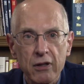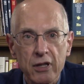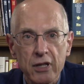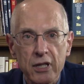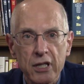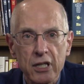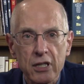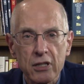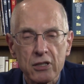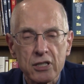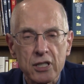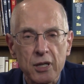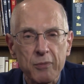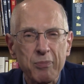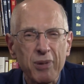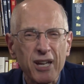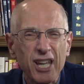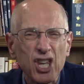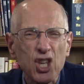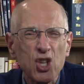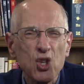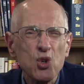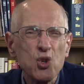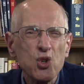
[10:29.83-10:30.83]
There's a
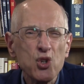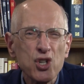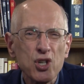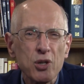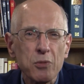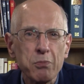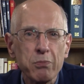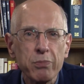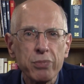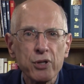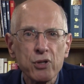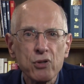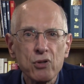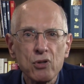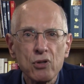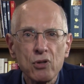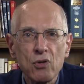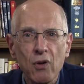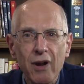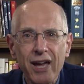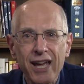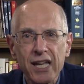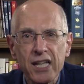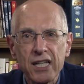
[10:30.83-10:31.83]
peculiar
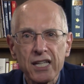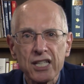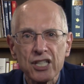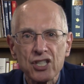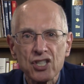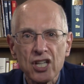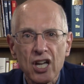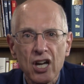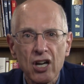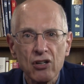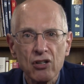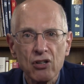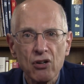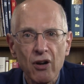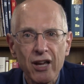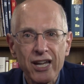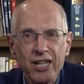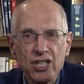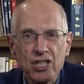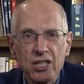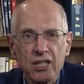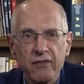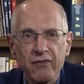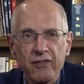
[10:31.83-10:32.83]
blue-gray
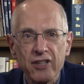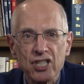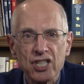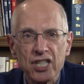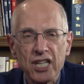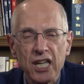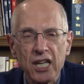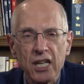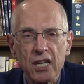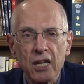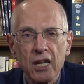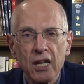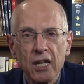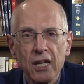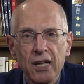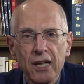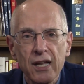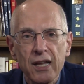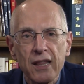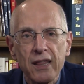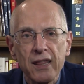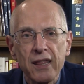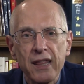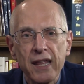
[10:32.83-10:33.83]
discoloration of the skin
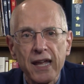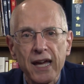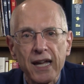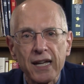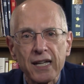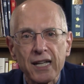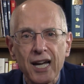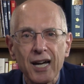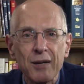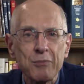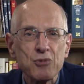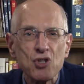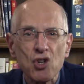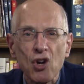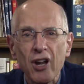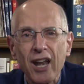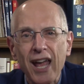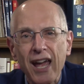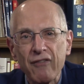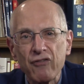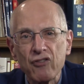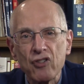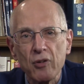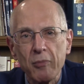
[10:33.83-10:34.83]
that comes on
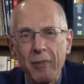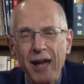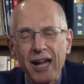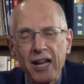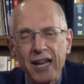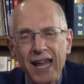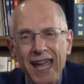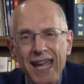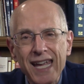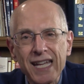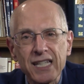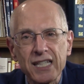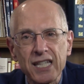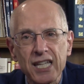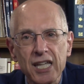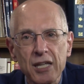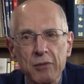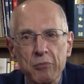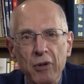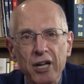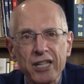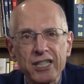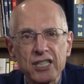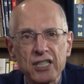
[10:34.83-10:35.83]
after about
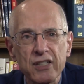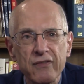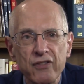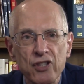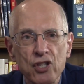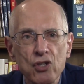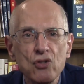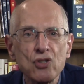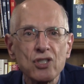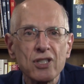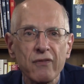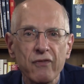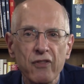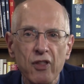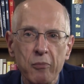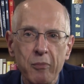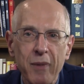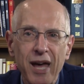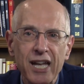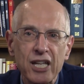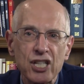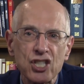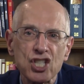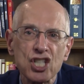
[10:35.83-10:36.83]
eighteen months of use of the
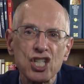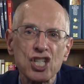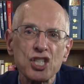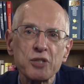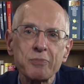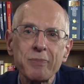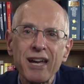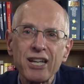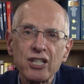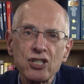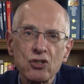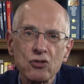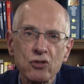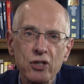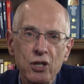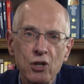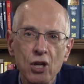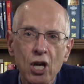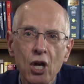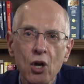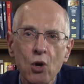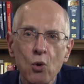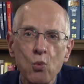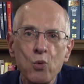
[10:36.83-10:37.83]
medicine,
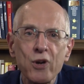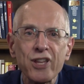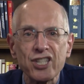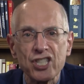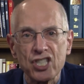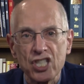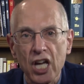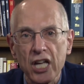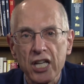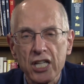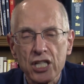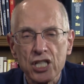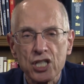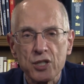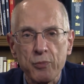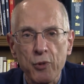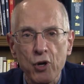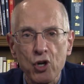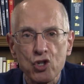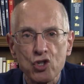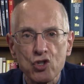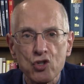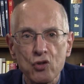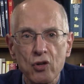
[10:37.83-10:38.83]
especially with sun
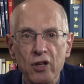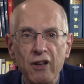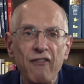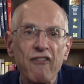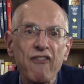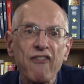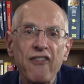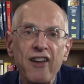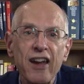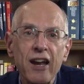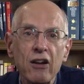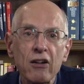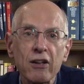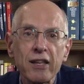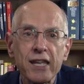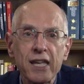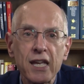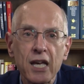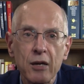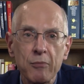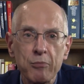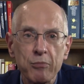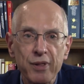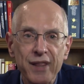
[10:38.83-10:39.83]
exposure in fairly
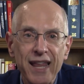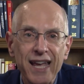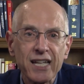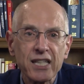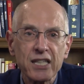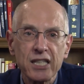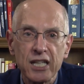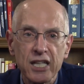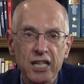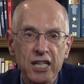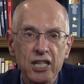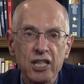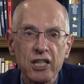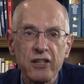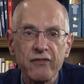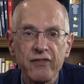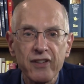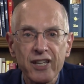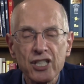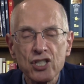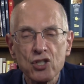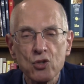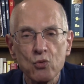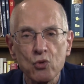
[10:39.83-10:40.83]
complected
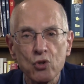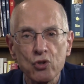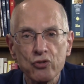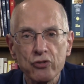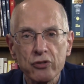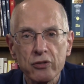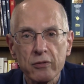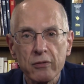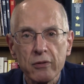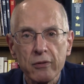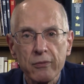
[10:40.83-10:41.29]
individuals,